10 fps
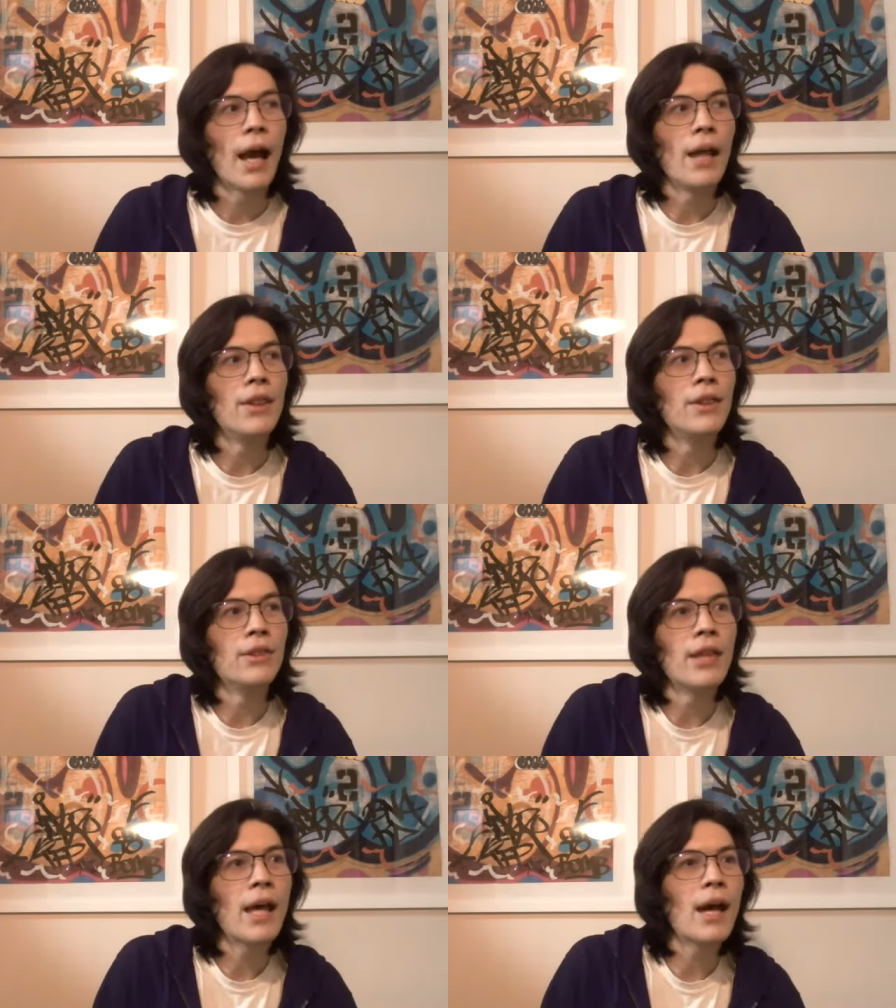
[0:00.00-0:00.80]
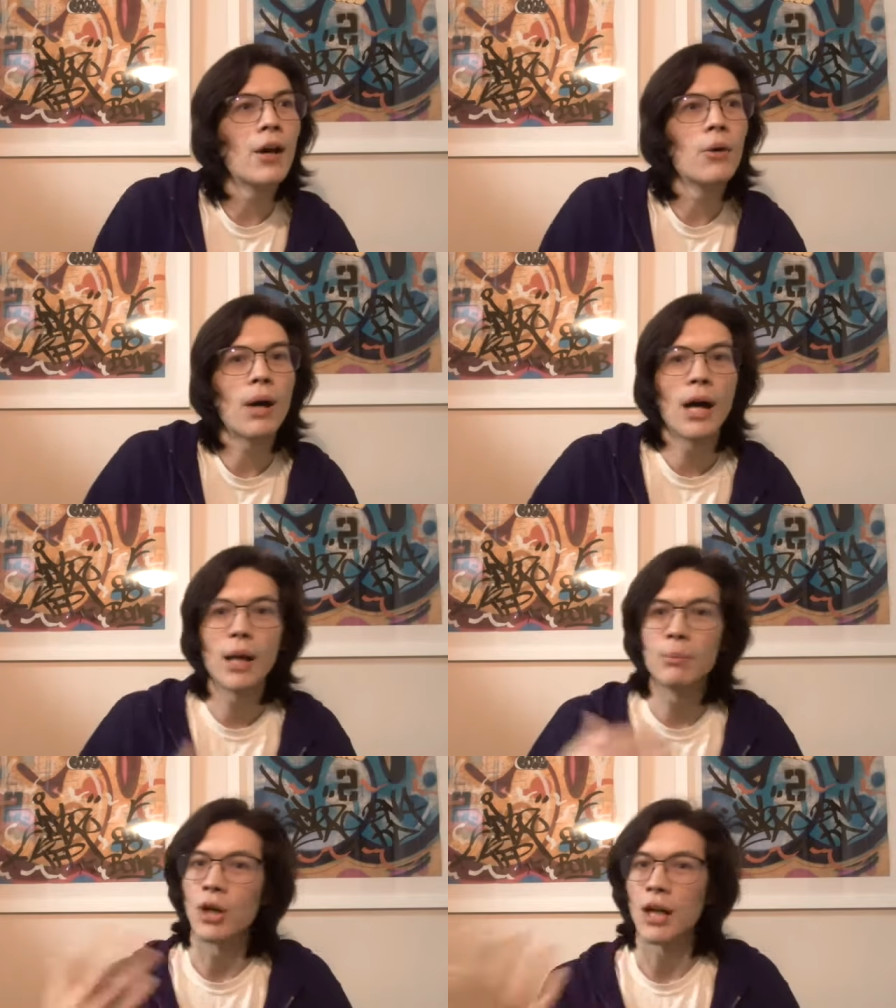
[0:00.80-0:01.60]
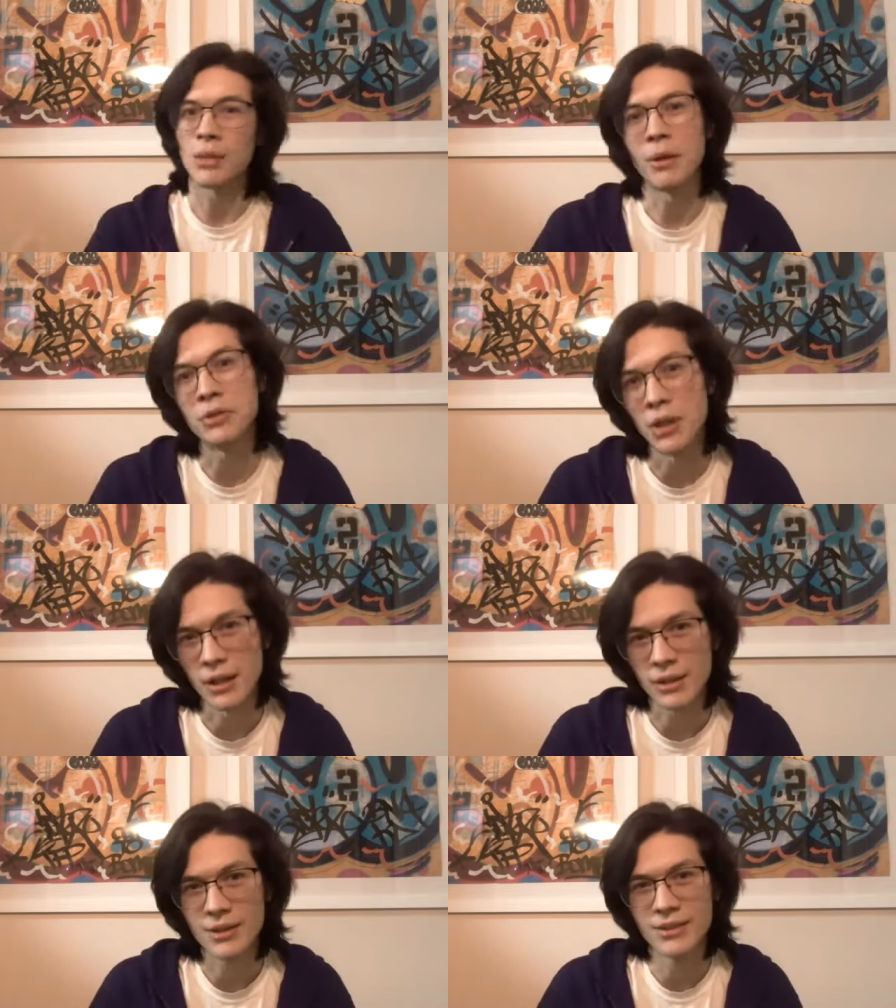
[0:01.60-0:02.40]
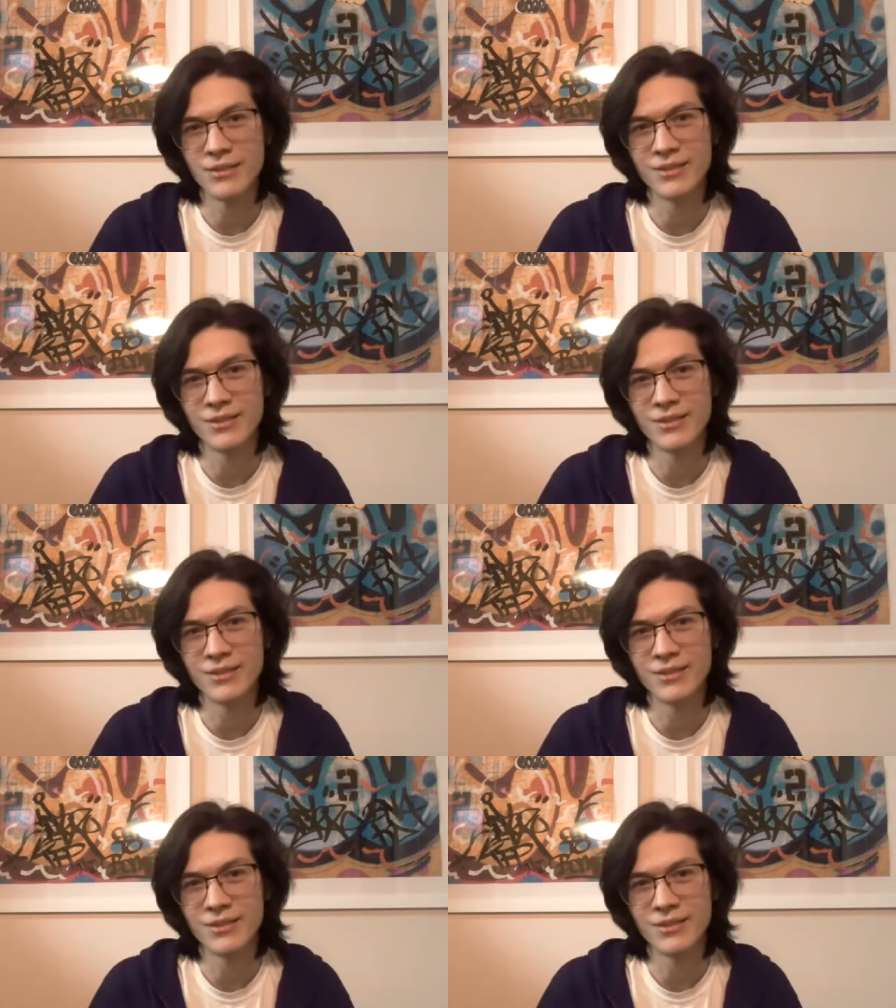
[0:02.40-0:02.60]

And now I'm talking about dogs.